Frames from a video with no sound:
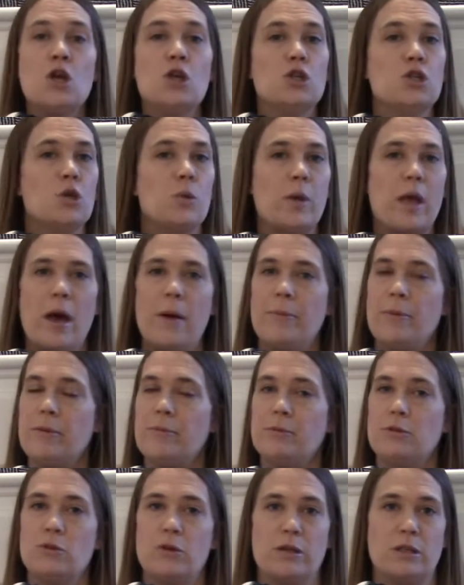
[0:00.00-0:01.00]
So we help
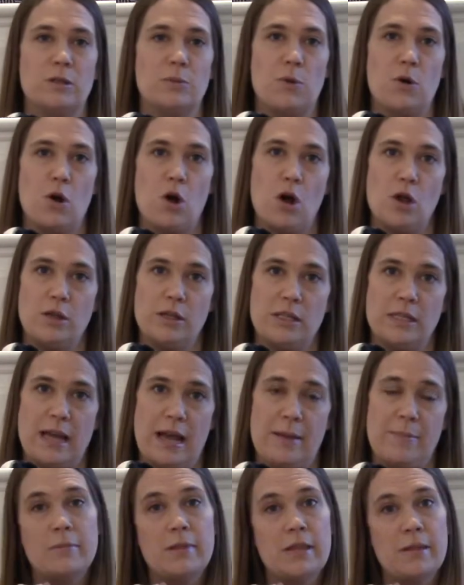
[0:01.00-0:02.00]
people transport all the
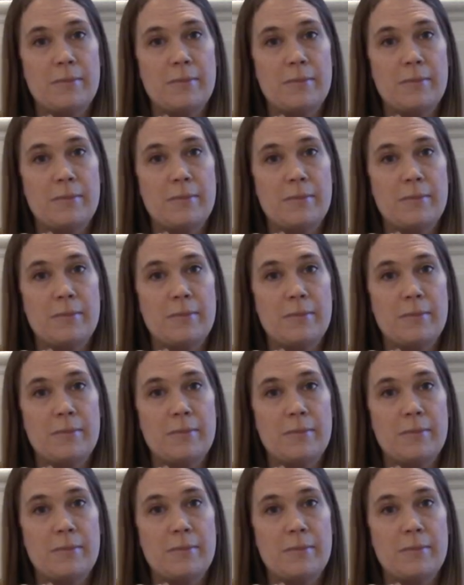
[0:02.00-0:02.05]
time.